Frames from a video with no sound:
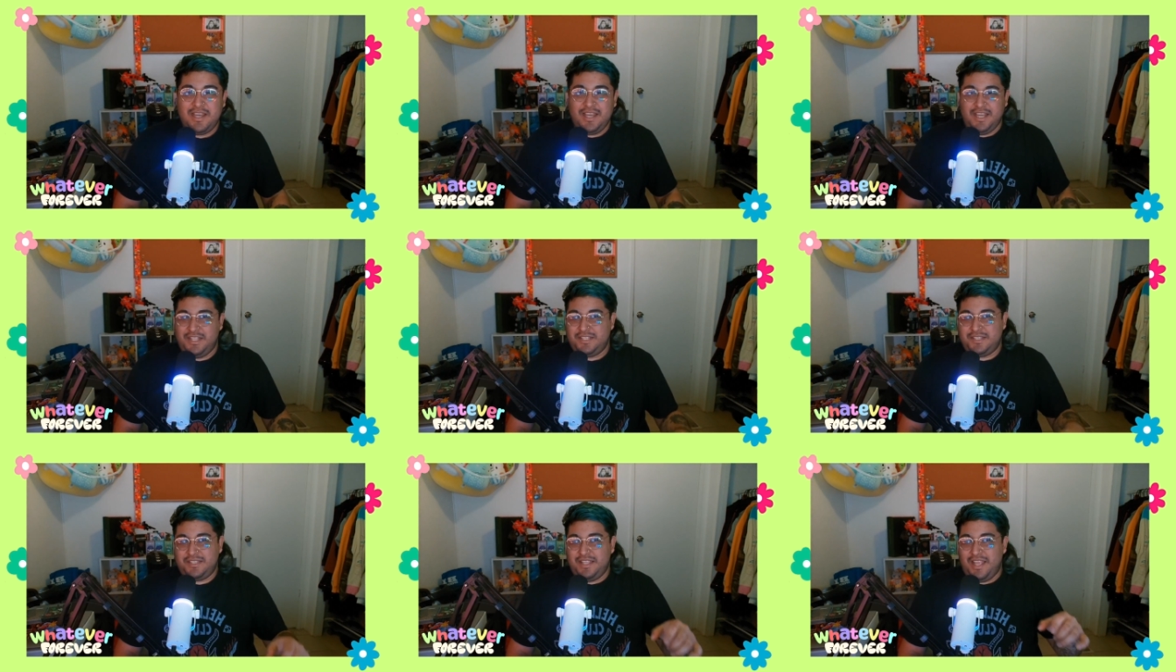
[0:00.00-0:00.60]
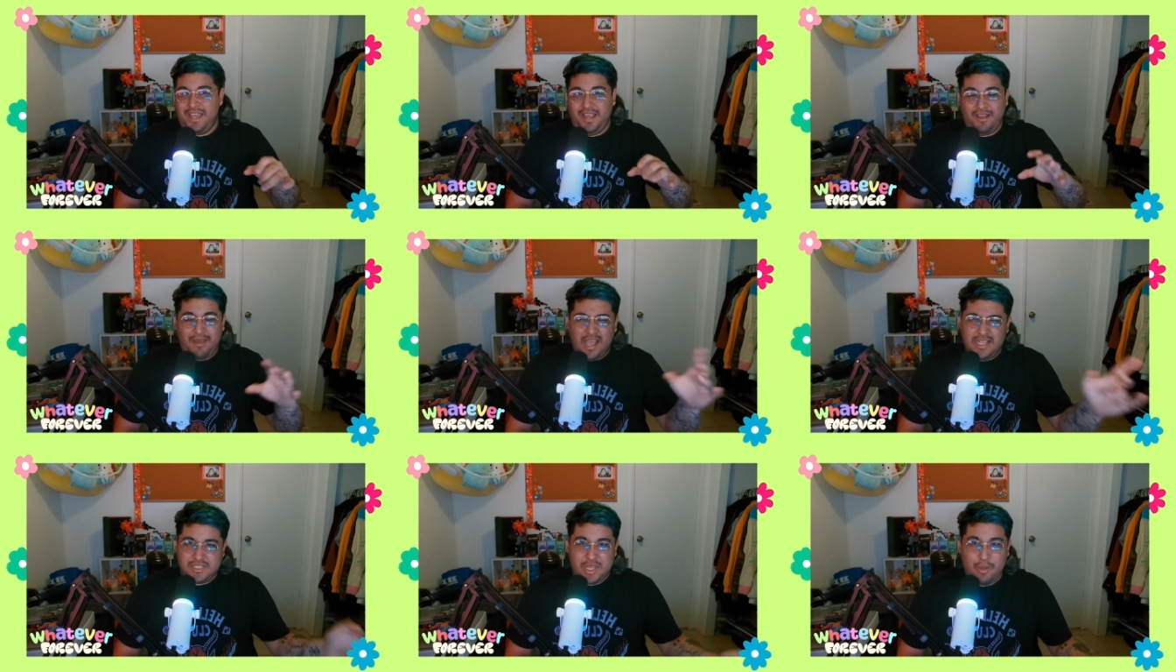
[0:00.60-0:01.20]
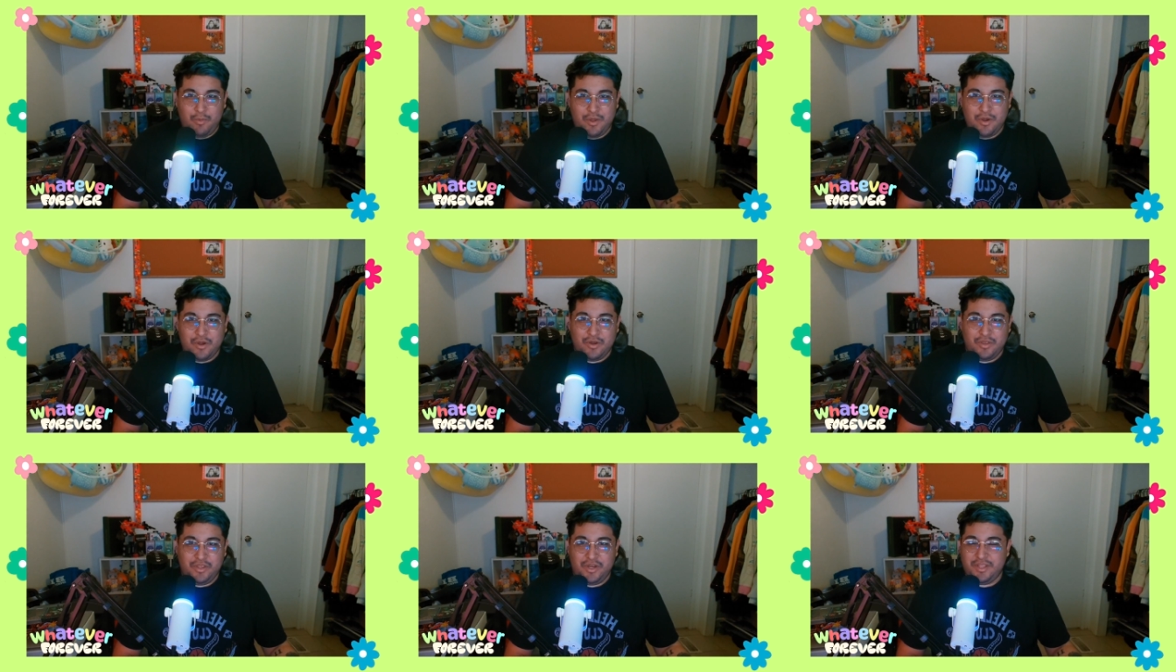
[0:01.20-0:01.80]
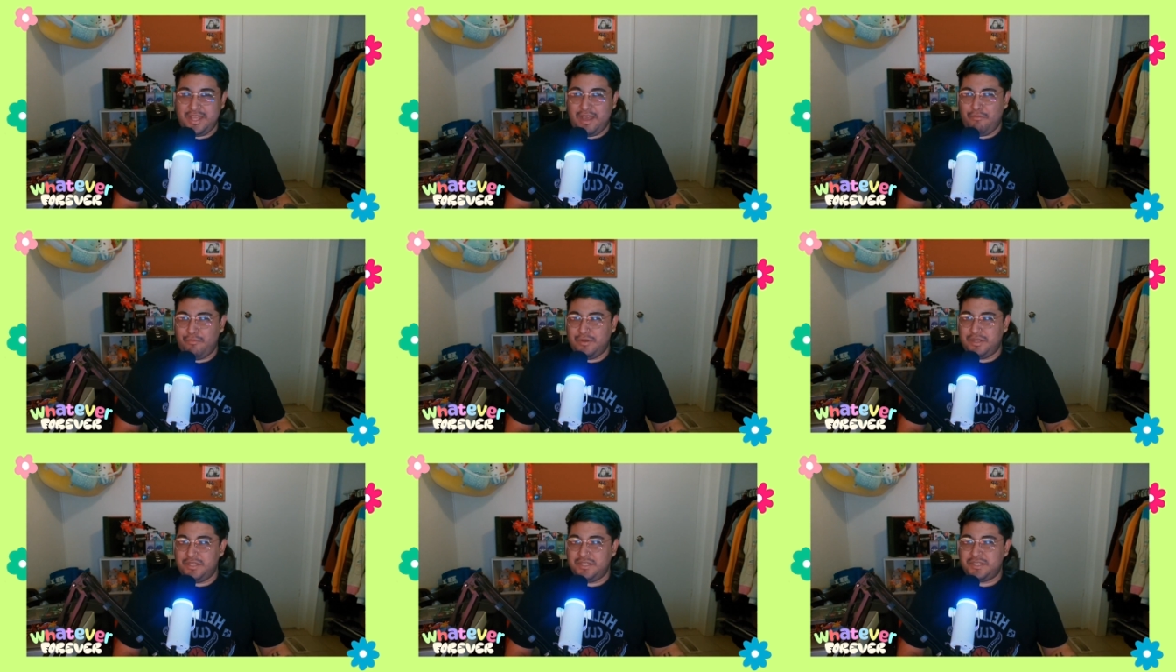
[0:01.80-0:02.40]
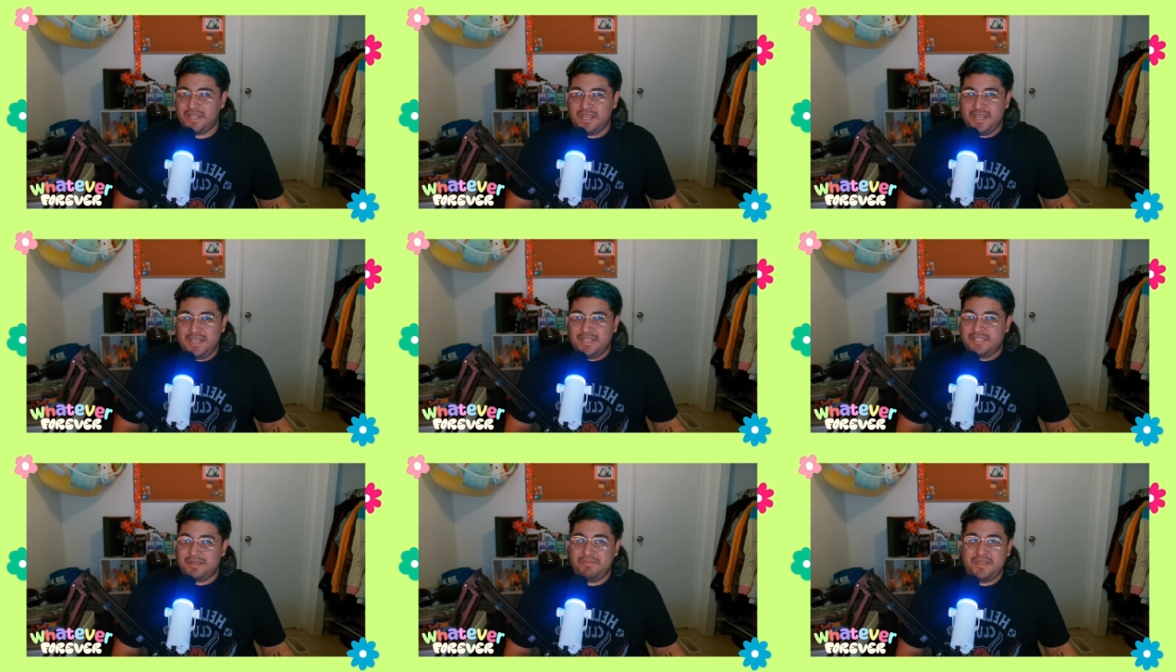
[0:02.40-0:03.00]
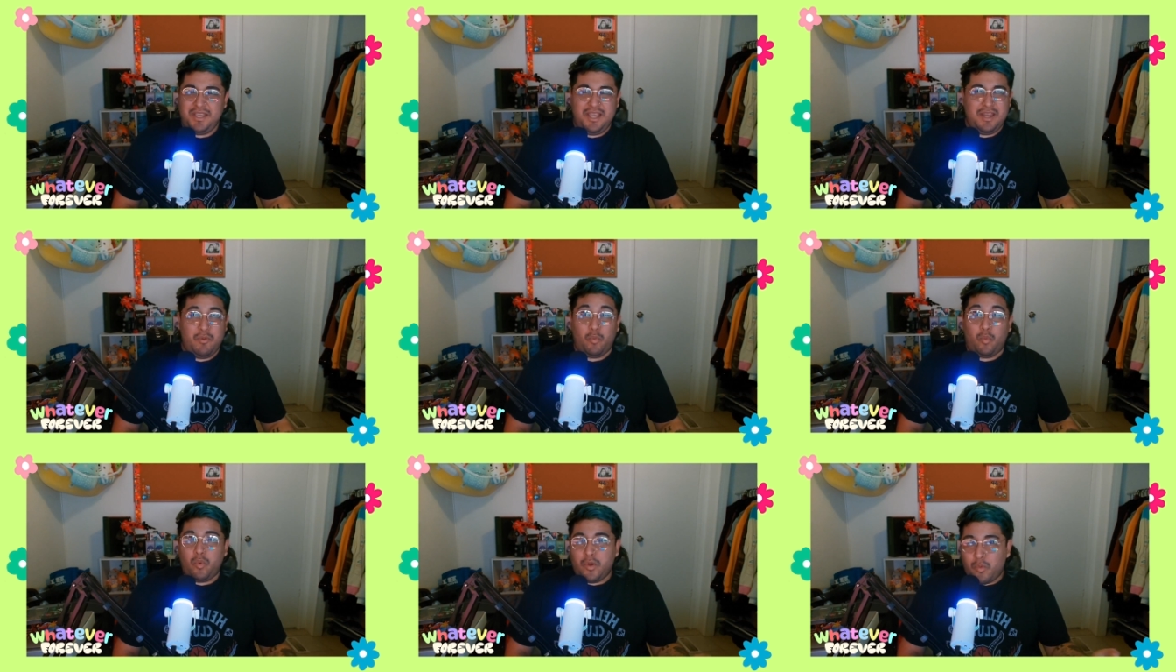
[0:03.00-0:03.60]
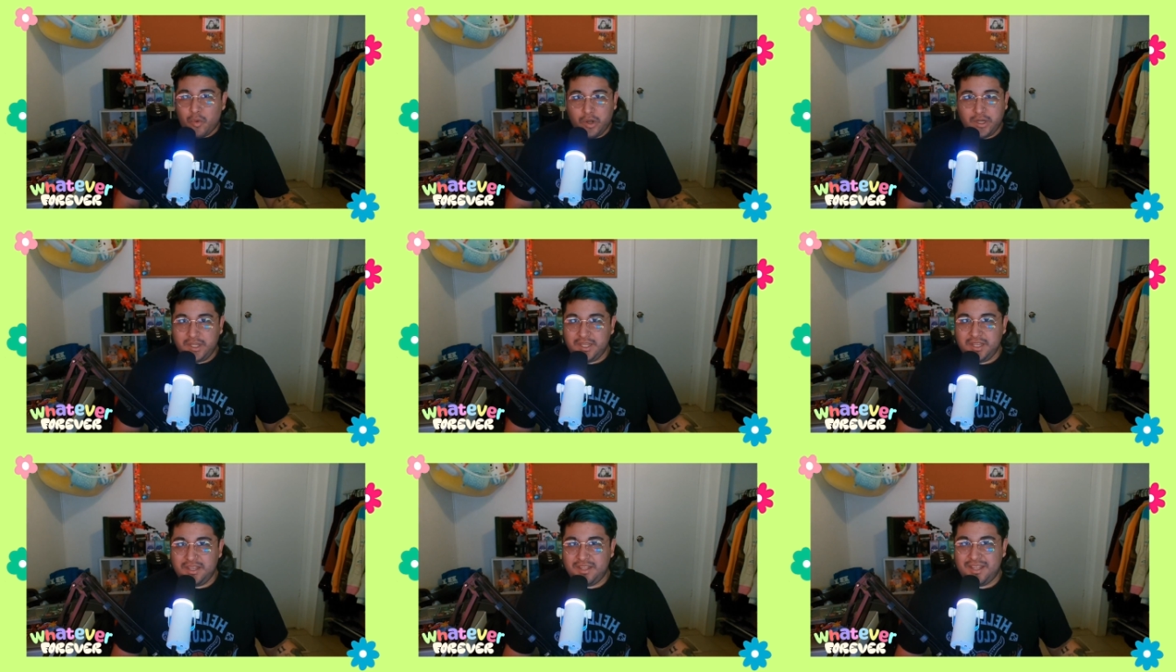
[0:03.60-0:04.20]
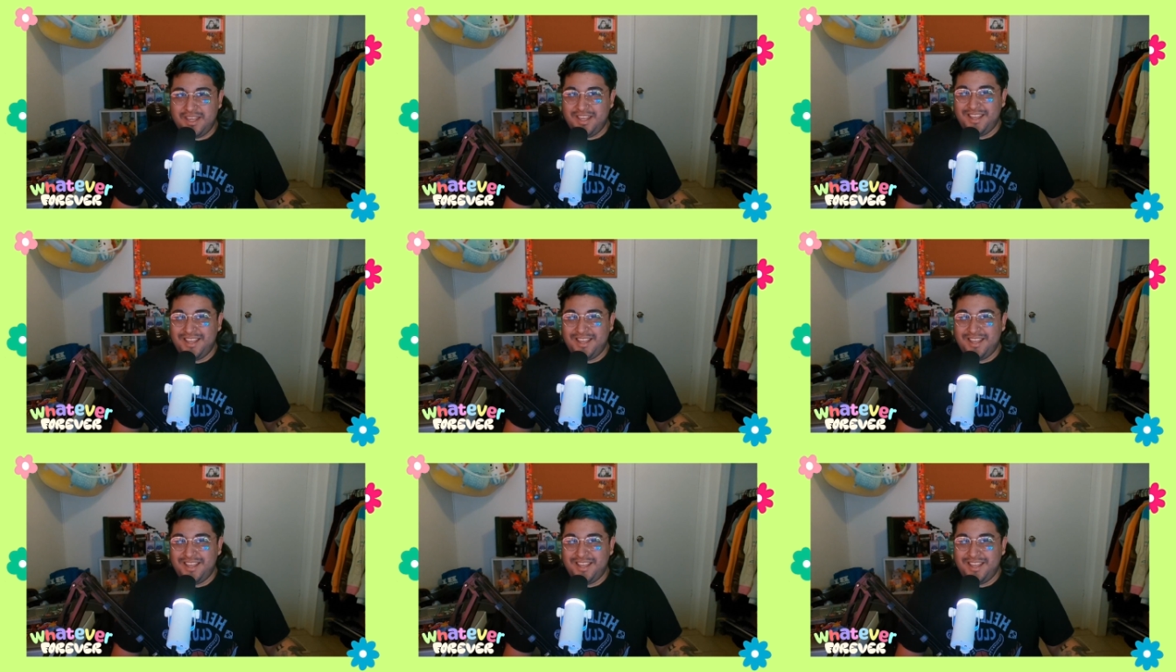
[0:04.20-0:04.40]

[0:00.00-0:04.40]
It's like I saw one earlier that was something in woodworking.